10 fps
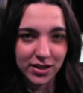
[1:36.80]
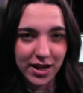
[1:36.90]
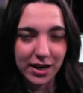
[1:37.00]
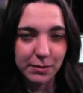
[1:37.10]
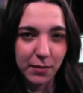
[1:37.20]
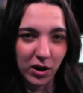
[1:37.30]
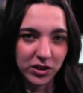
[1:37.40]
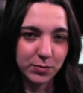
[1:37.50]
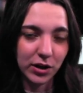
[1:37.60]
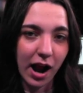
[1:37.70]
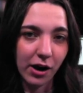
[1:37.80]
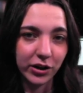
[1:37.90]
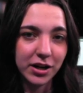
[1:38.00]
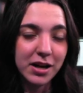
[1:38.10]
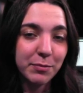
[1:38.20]
to 10 miles per
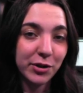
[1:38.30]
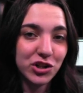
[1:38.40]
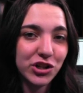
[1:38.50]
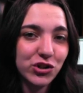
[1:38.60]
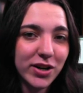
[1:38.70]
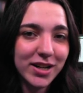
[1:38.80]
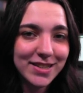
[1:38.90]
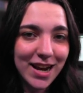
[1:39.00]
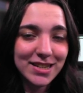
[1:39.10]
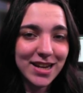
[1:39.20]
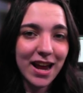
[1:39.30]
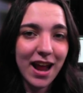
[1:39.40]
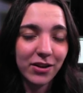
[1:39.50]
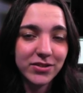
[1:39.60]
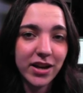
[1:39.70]
hour. Make sure you join us at 10.
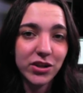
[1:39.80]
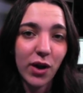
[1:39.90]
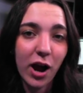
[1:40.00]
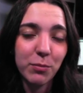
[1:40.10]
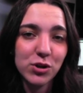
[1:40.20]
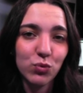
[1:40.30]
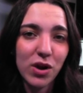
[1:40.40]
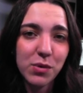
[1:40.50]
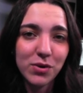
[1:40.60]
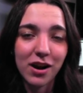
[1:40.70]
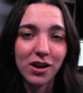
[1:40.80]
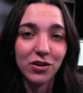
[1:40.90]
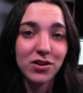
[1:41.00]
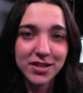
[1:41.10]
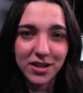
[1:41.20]
I'll tell you how much rain we got
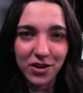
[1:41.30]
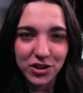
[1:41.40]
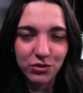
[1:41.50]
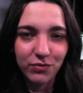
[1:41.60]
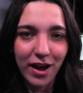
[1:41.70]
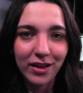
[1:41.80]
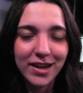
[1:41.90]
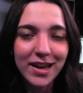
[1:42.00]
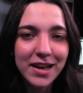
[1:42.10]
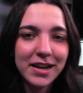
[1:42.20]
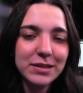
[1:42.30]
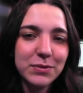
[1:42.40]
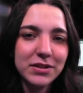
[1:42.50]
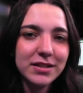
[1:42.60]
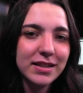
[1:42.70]
across the Concho Valley, as
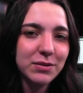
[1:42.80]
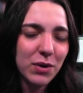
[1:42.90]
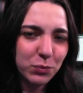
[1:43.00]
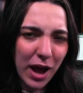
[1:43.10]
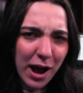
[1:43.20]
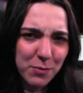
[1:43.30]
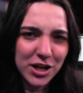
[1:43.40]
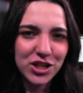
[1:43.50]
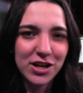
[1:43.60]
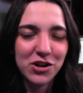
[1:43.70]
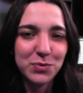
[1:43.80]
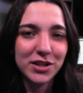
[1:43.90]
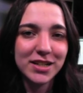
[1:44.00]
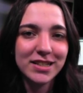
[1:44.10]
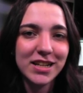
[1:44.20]
well as how many showers we're
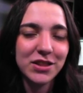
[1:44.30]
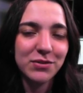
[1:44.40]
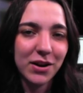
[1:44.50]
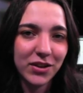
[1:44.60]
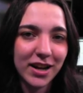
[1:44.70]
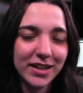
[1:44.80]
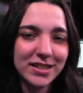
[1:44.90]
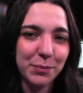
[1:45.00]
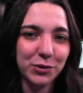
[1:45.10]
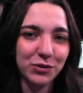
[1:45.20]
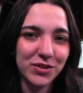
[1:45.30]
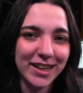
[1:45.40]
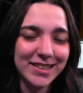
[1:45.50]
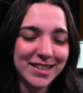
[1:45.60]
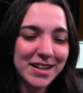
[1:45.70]
going to see throughout the next couple of
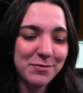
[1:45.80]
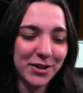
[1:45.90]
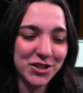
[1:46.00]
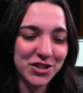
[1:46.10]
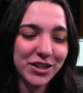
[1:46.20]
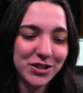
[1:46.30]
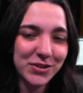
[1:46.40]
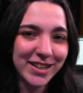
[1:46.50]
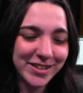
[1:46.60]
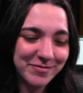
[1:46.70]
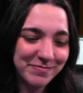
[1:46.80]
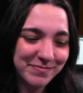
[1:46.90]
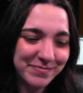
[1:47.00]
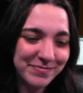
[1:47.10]
days. Make sure you tune in.